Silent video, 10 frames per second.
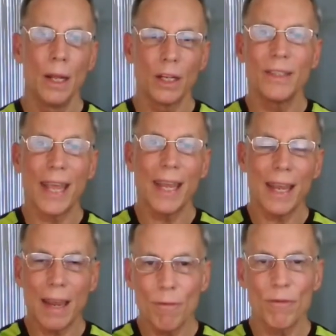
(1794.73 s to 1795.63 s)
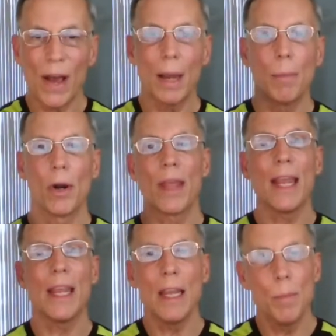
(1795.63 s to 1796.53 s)
because they eat fiber,
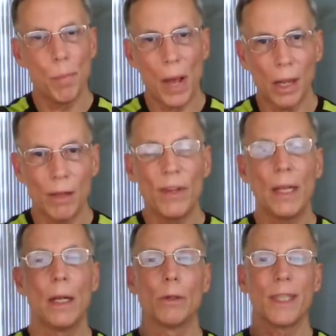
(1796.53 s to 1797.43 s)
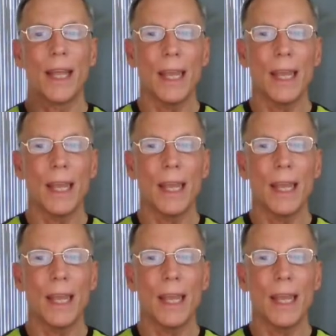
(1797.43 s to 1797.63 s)
they eat polyphenols,